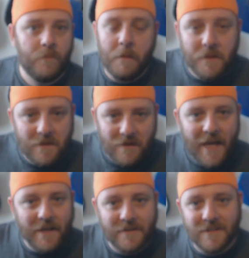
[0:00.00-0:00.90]
people didn't
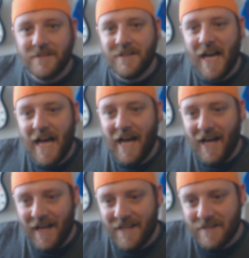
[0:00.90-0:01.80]
like it.
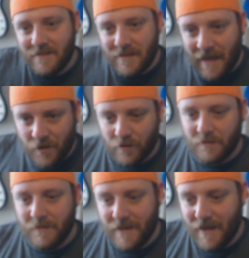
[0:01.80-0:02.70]
And that got
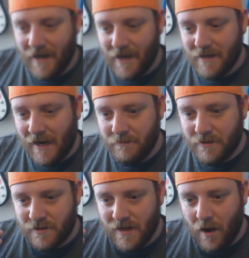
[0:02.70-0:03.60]
to me. And I'm
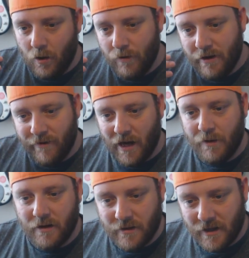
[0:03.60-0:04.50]
just now
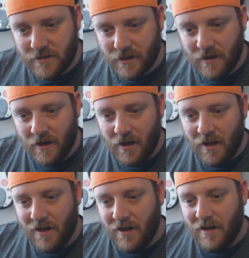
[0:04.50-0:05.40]
re-evaluating things and
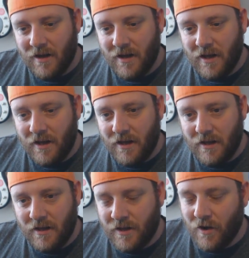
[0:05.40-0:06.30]

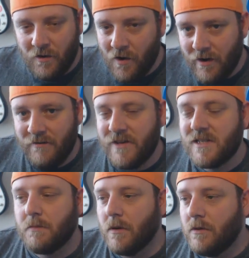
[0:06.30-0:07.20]
you're not
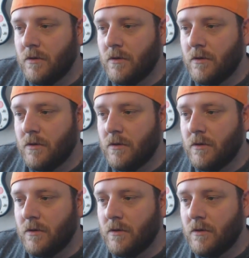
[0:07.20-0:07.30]
invincible.